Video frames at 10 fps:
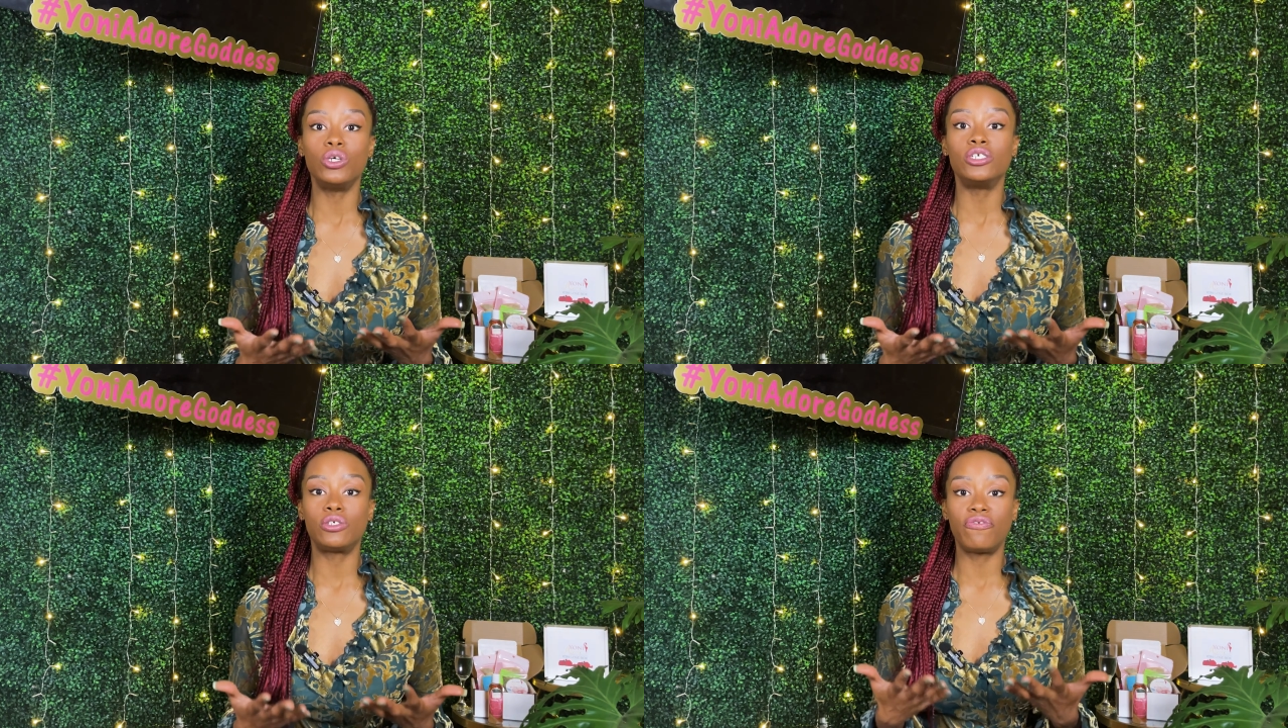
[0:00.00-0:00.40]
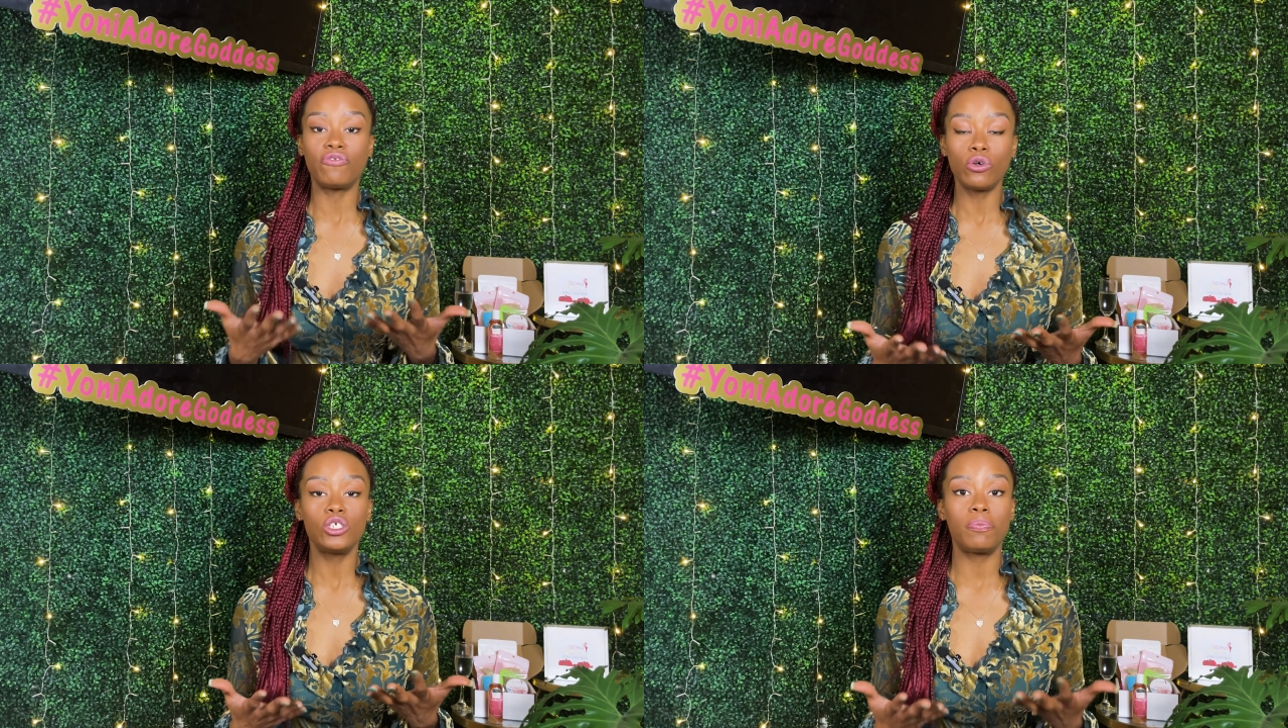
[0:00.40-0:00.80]
is the
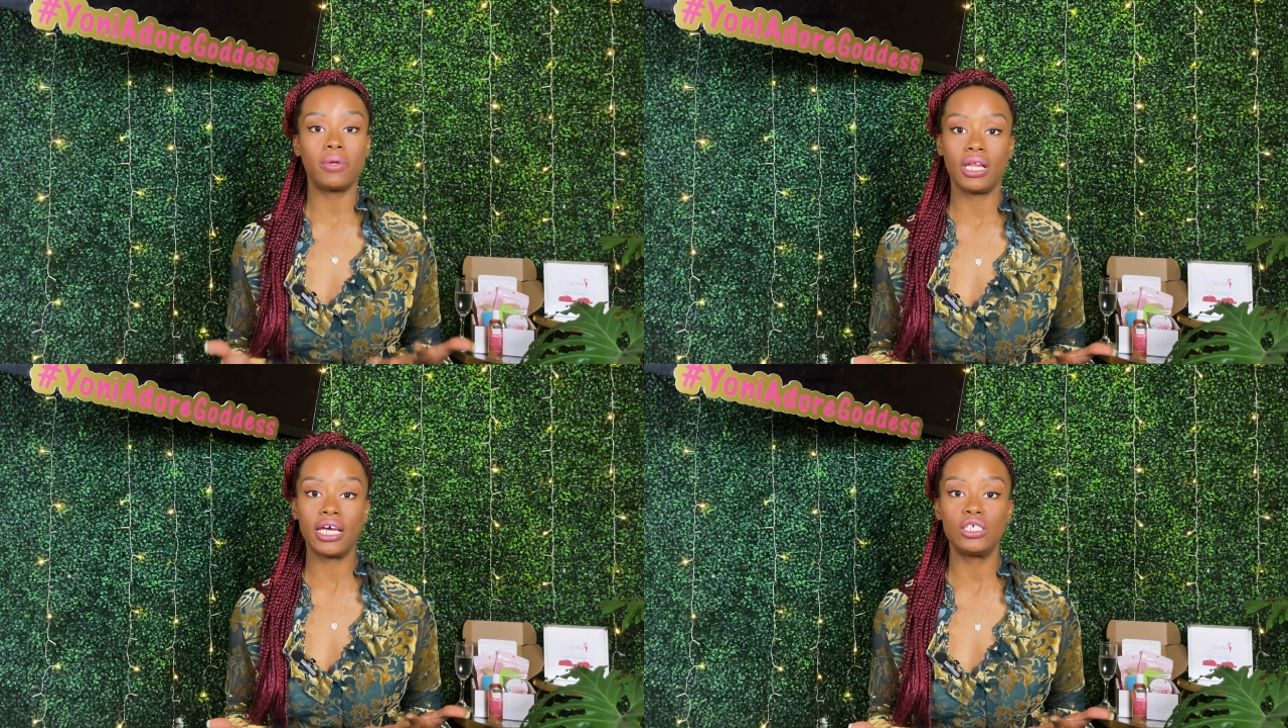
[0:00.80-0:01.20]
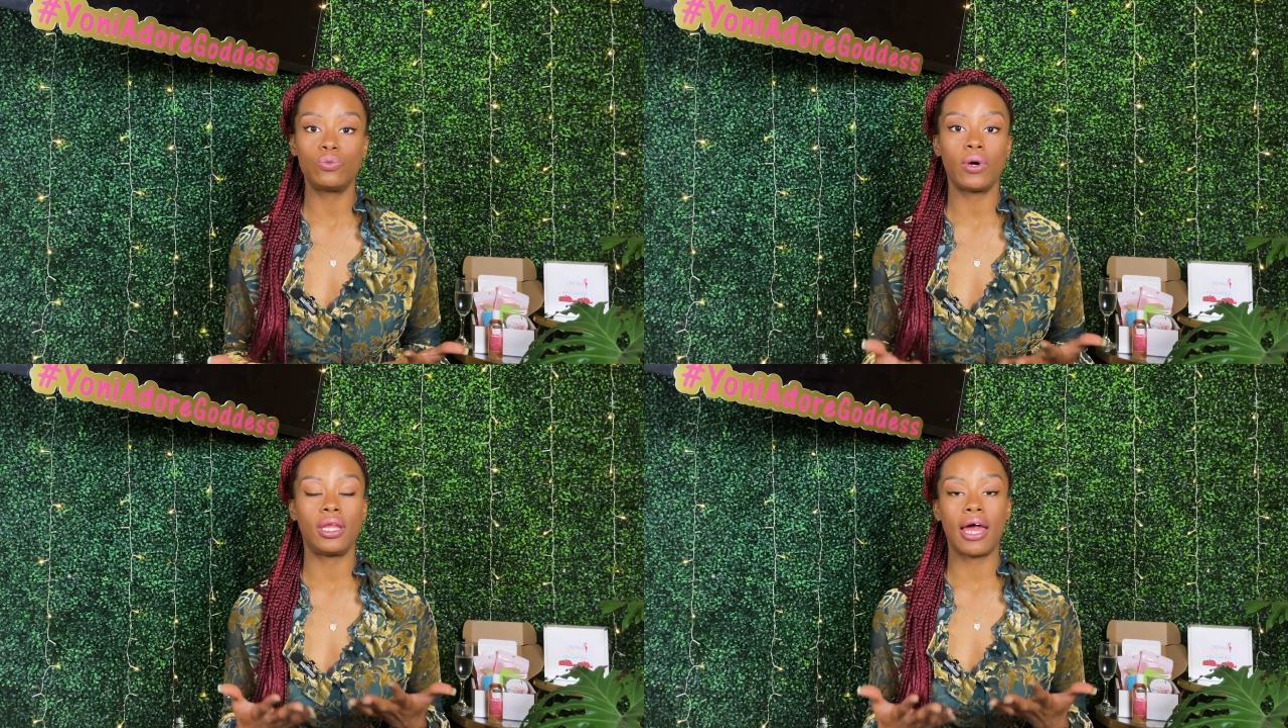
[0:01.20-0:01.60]
first place
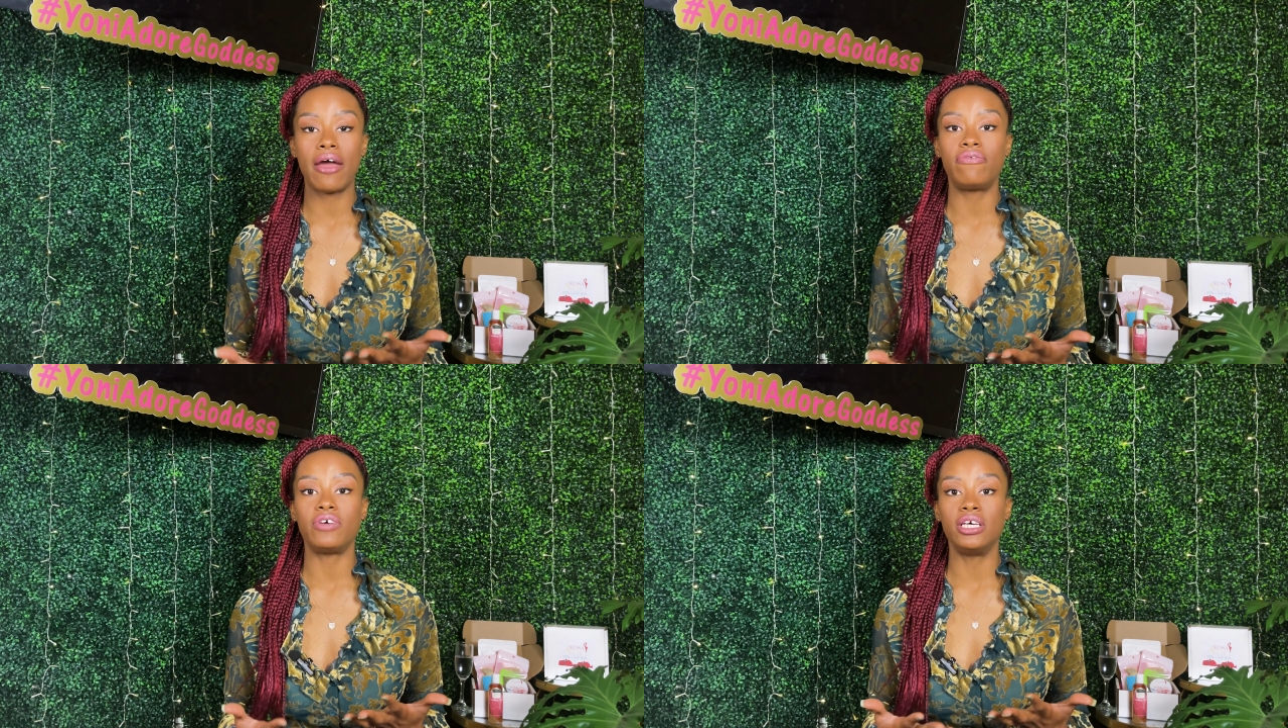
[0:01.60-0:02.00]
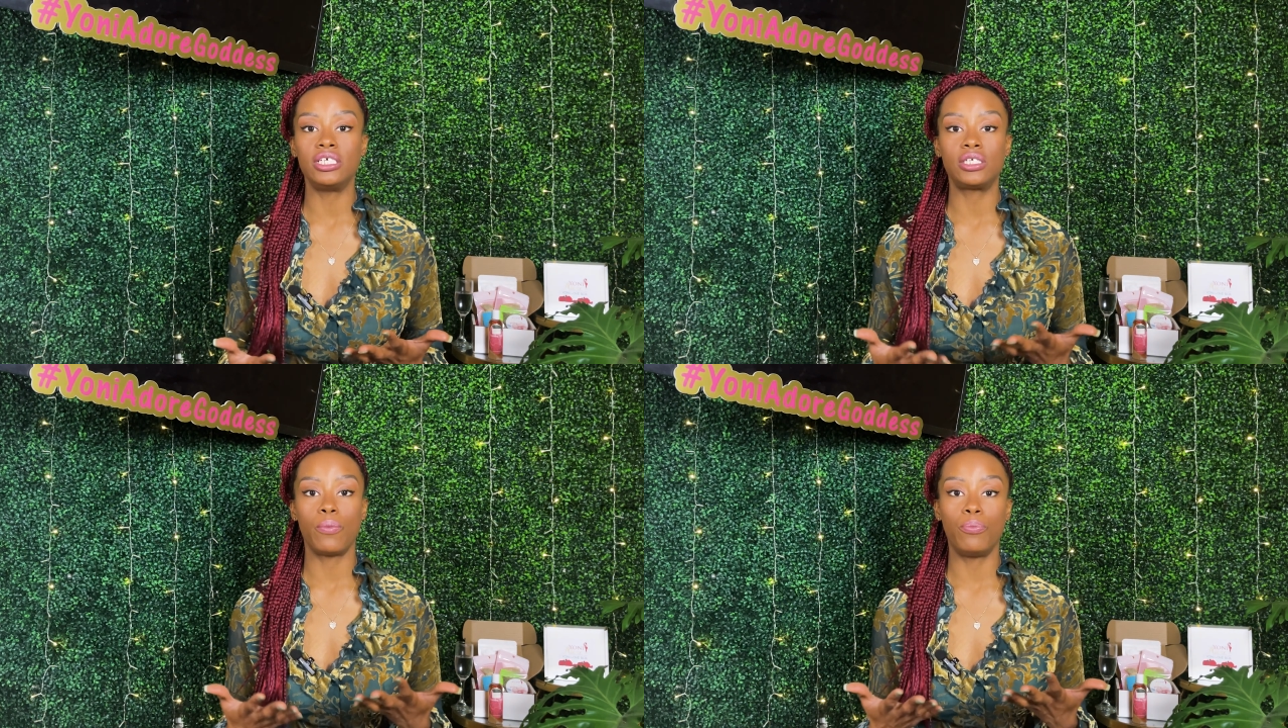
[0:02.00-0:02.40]
where life
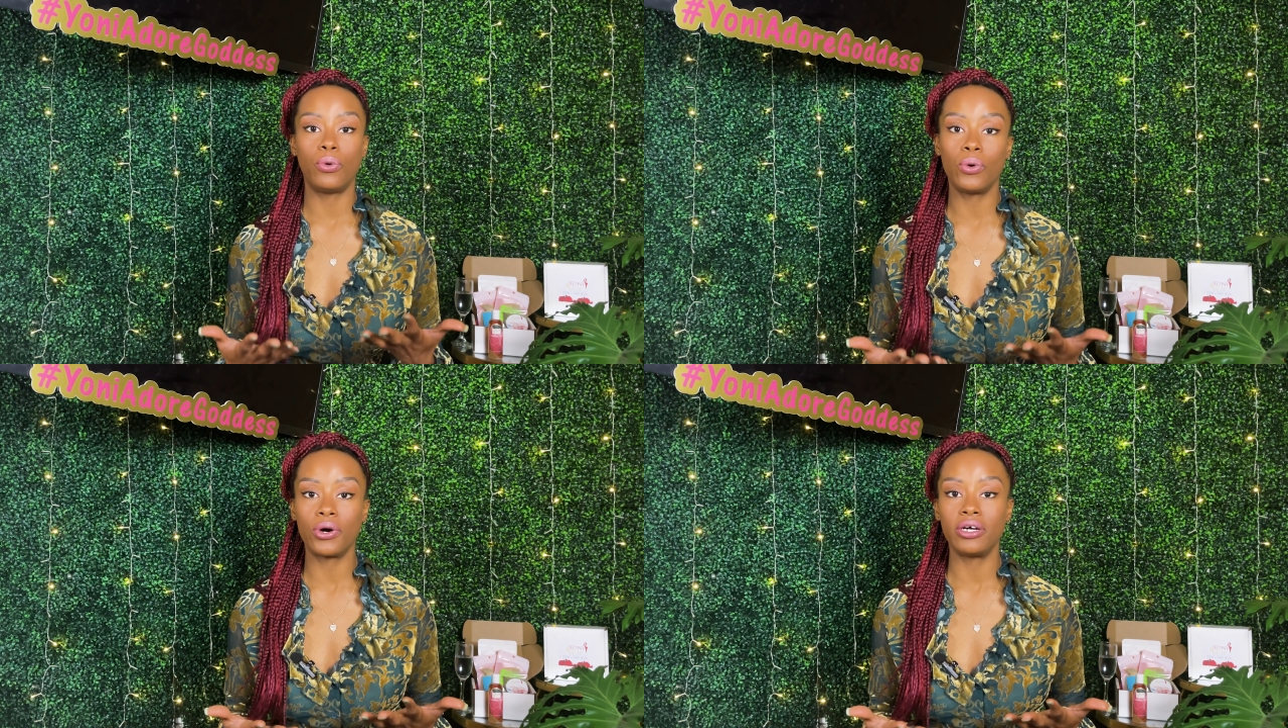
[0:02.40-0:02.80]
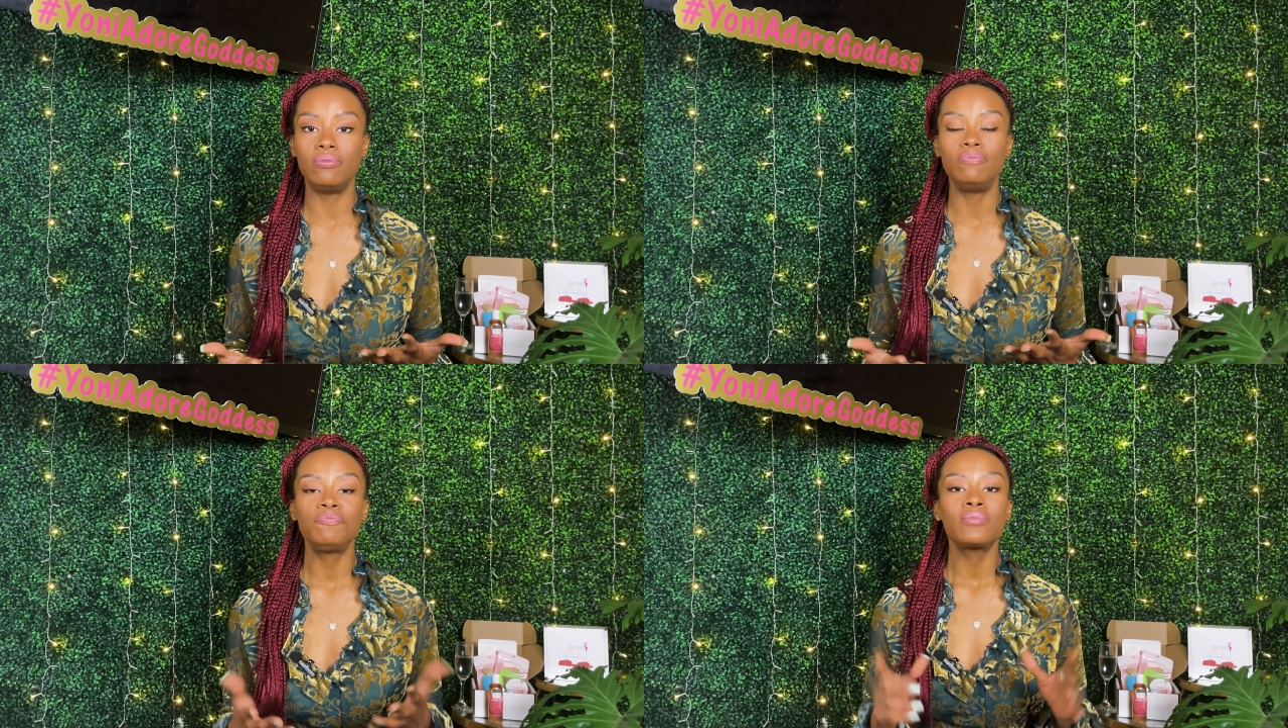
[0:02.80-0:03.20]
is born.